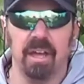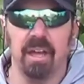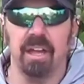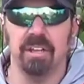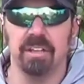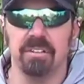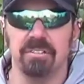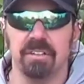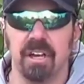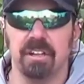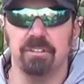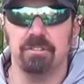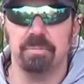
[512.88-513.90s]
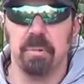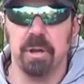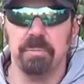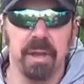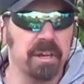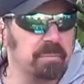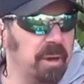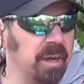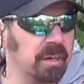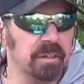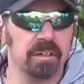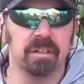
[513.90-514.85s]
And you can see I just spray painted
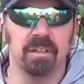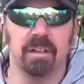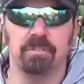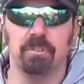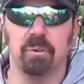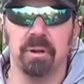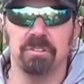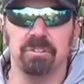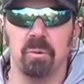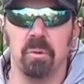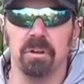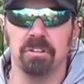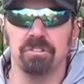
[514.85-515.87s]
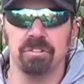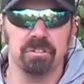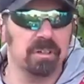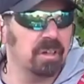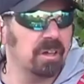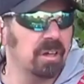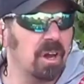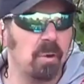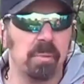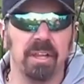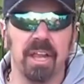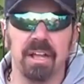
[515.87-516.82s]
mine a fluorescent orange. On
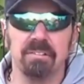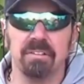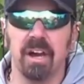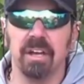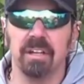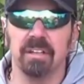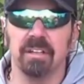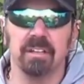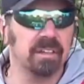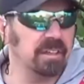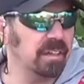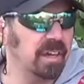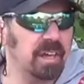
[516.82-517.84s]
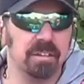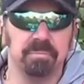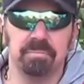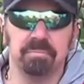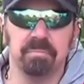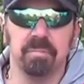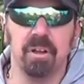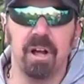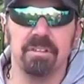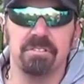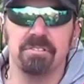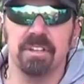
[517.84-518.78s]
my last hike, I
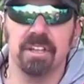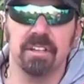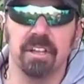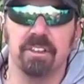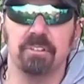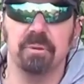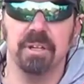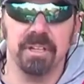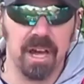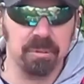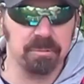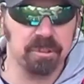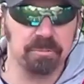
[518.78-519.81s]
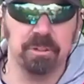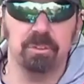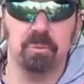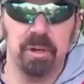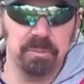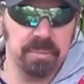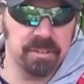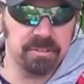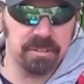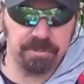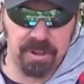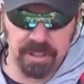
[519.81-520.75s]
lost this thing like 3 times. It took me 20 minutes
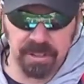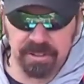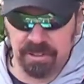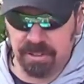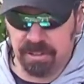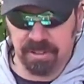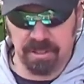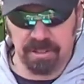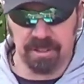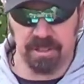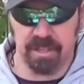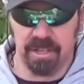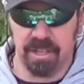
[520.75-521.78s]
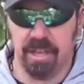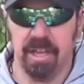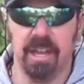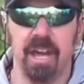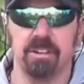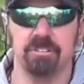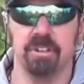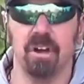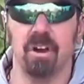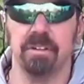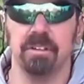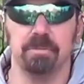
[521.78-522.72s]
to find it. And actually
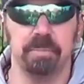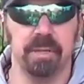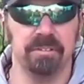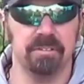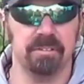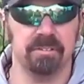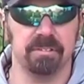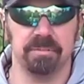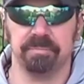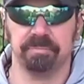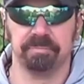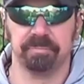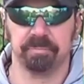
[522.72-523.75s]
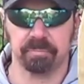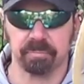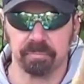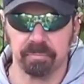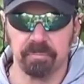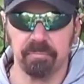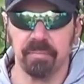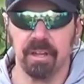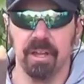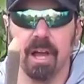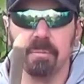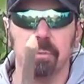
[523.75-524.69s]
all these pieces,
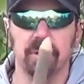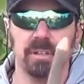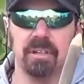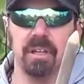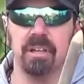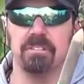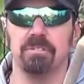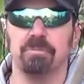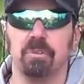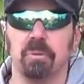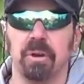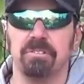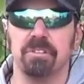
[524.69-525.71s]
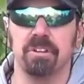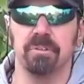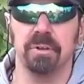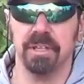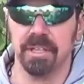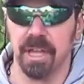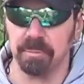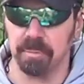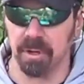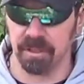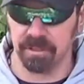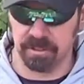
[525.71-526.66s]
I put some fluorescent green tape
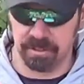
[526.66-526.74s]
on it.